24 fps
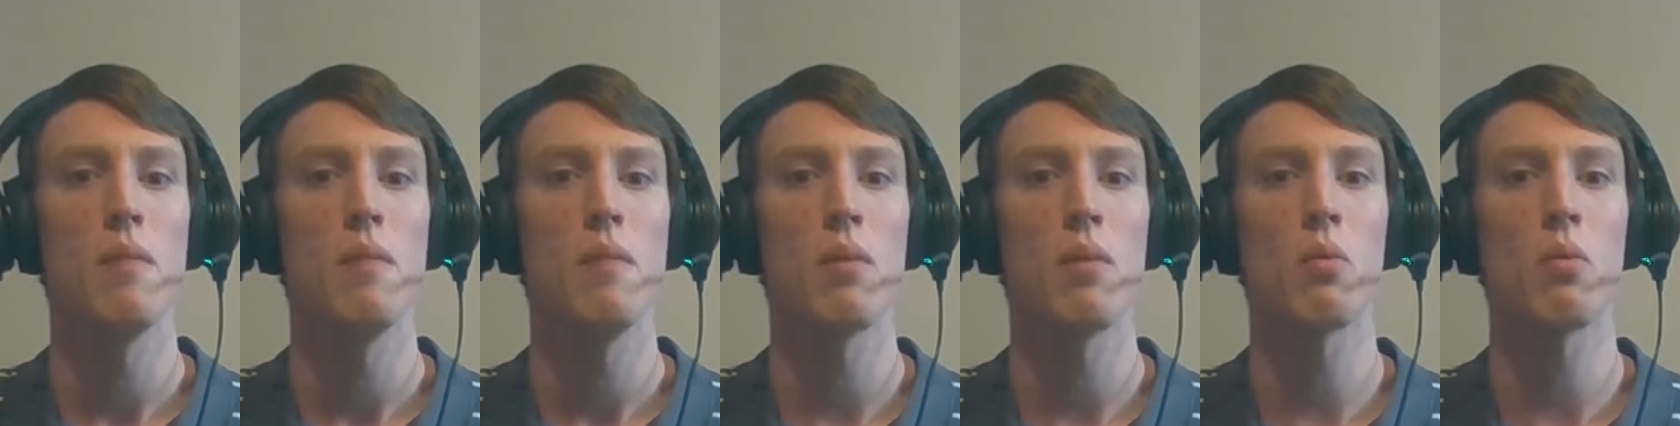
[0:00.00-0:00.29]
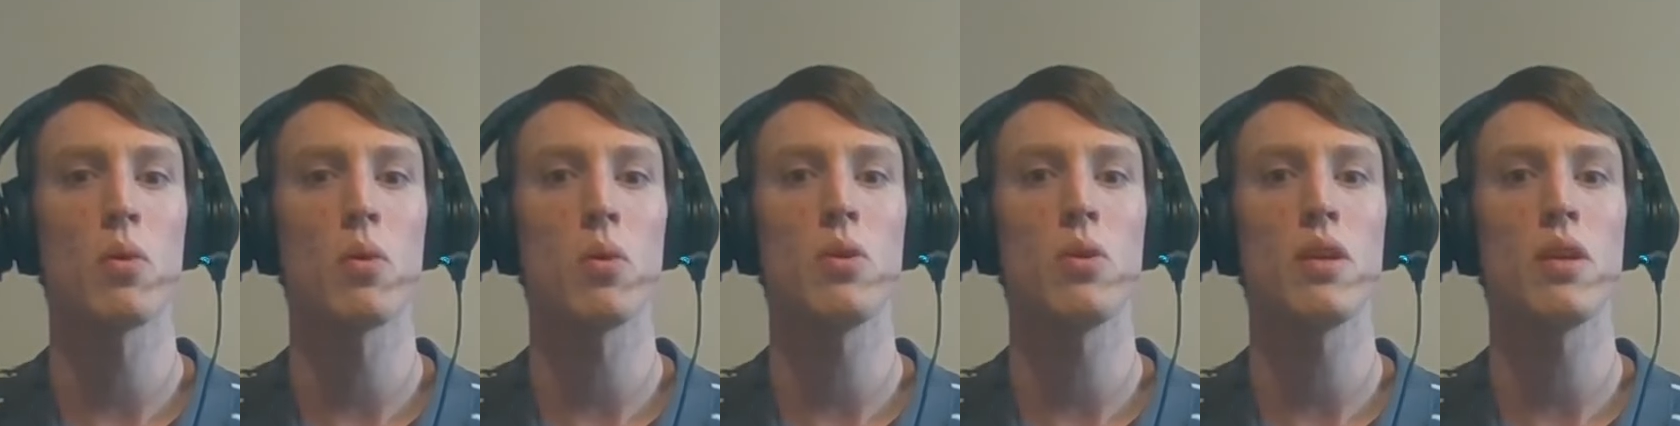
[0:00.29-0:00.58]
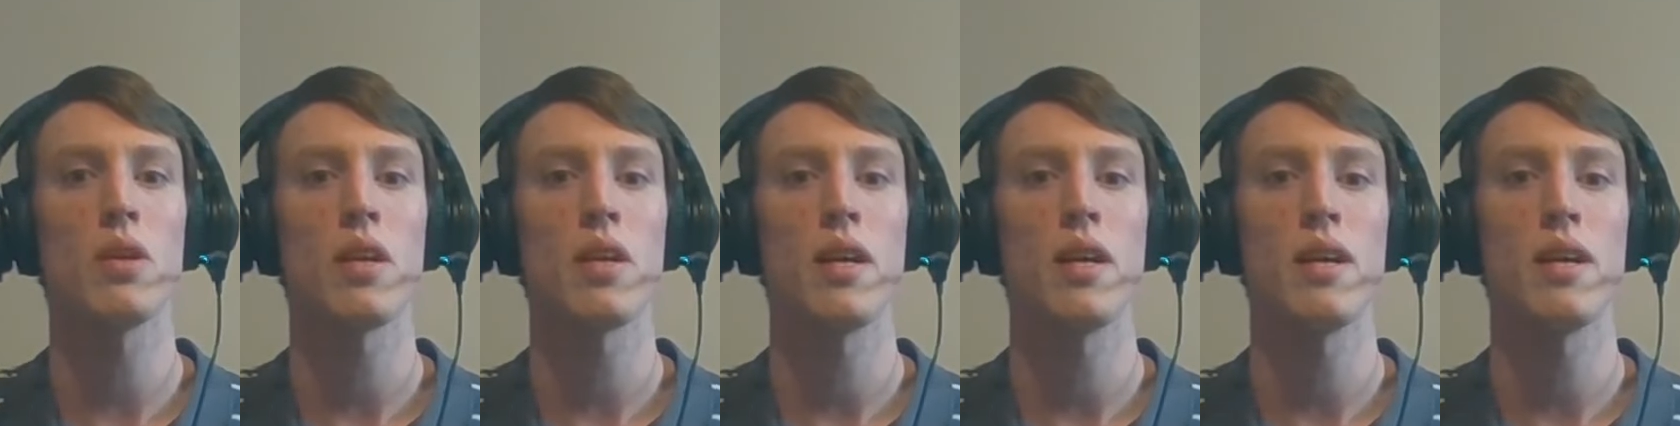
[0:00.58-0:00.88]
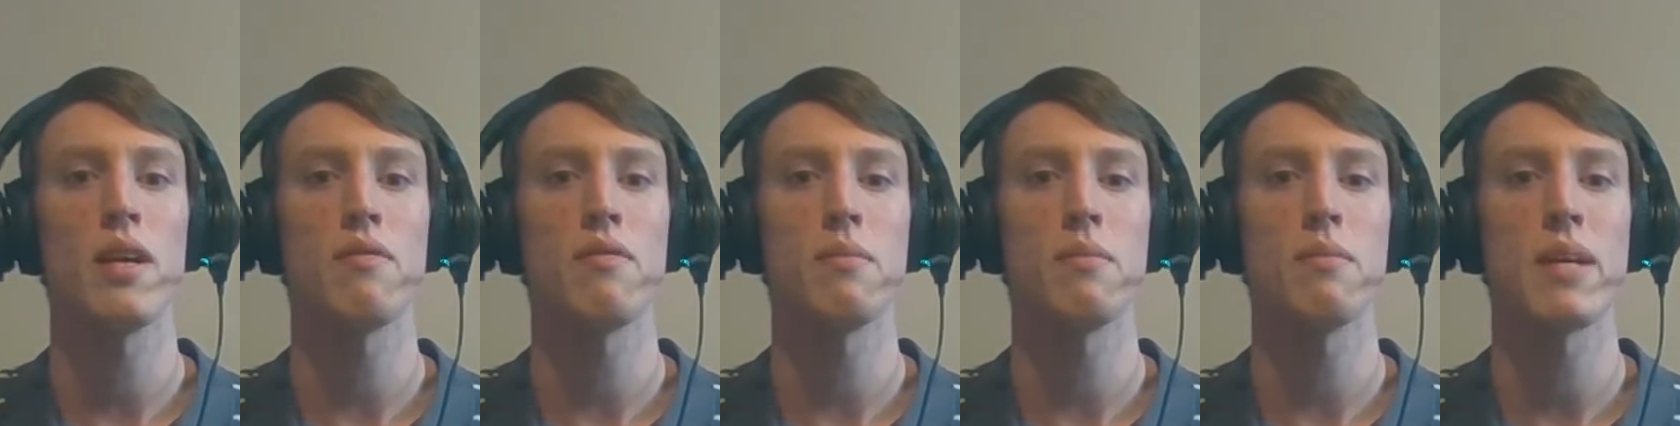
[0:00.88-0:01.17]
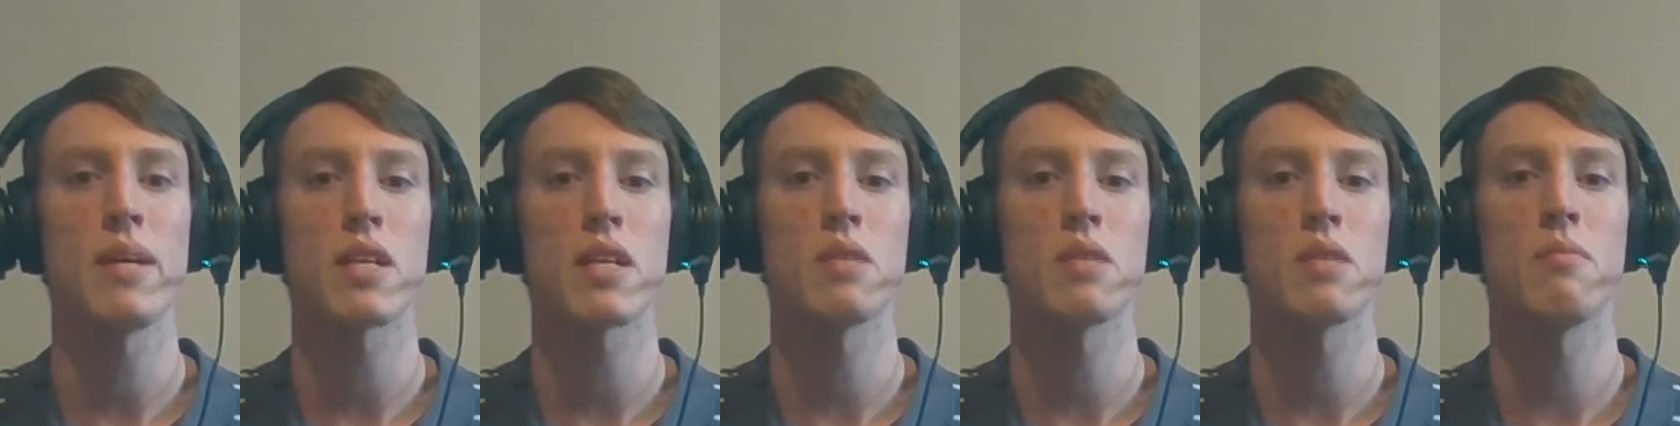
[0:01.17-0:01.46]
But we're only going to have a
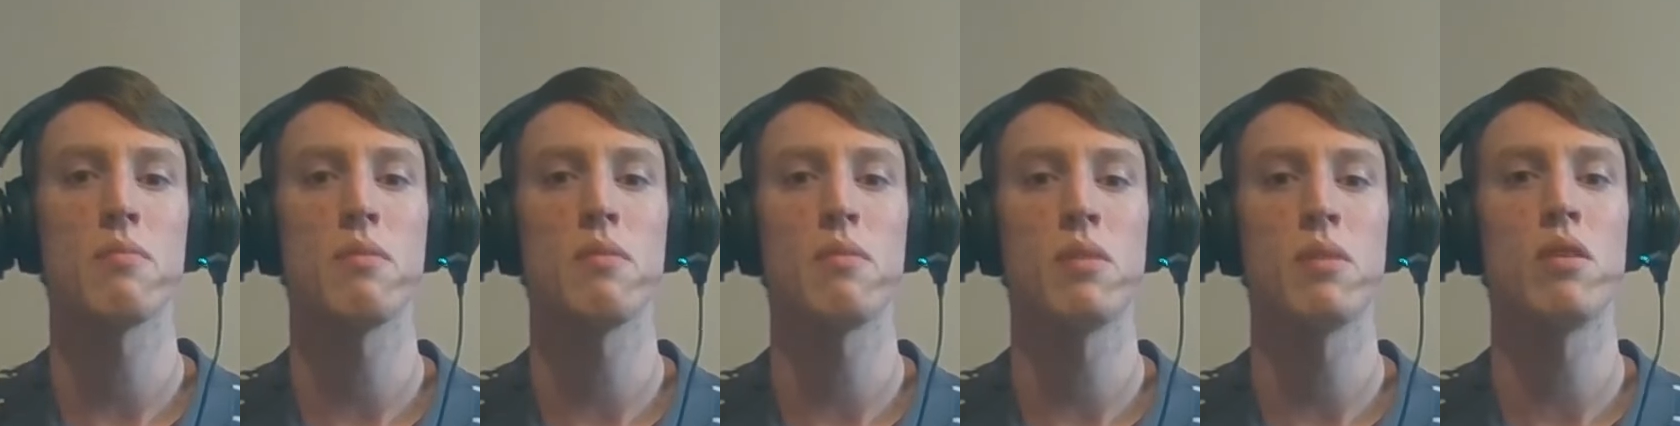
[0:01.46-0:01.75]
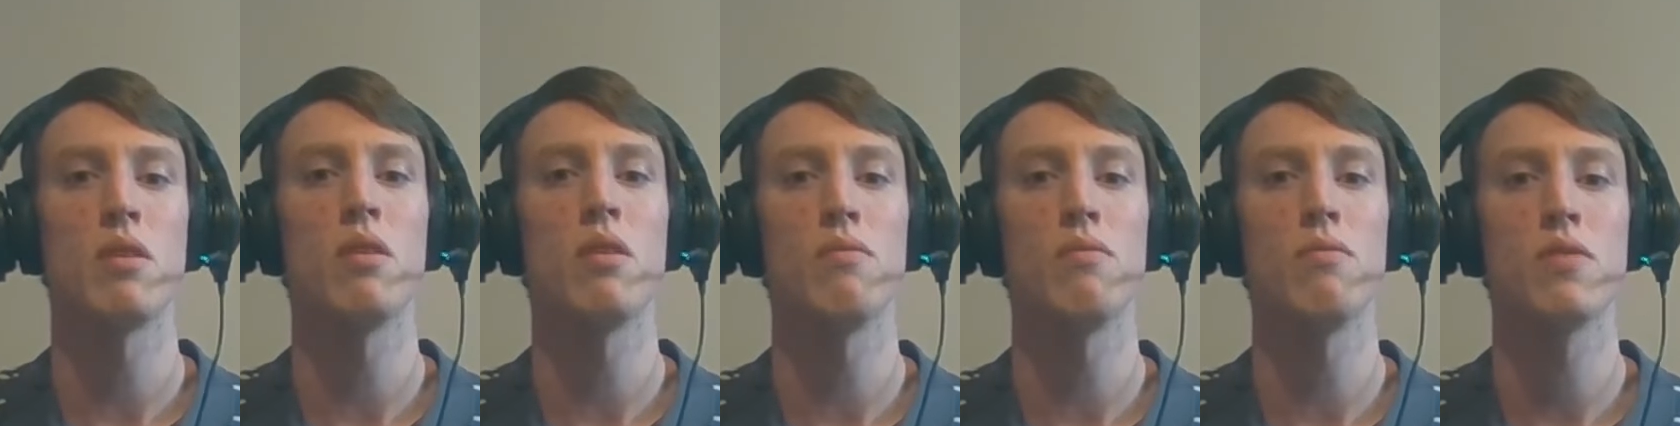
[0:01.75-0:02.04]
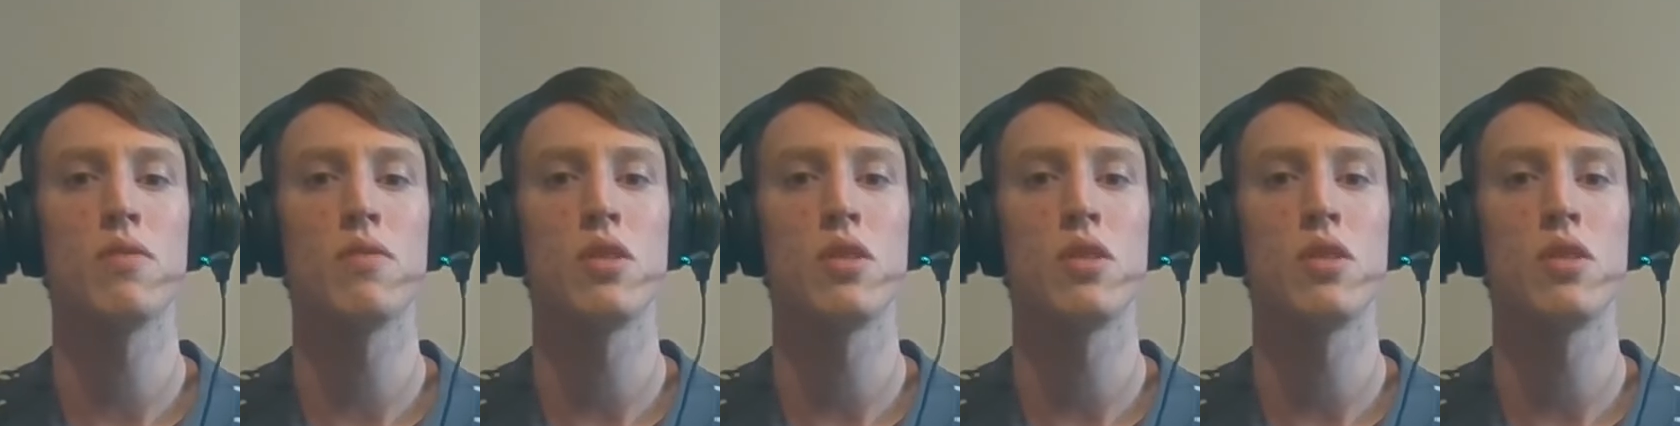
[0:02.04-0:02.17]
maximum of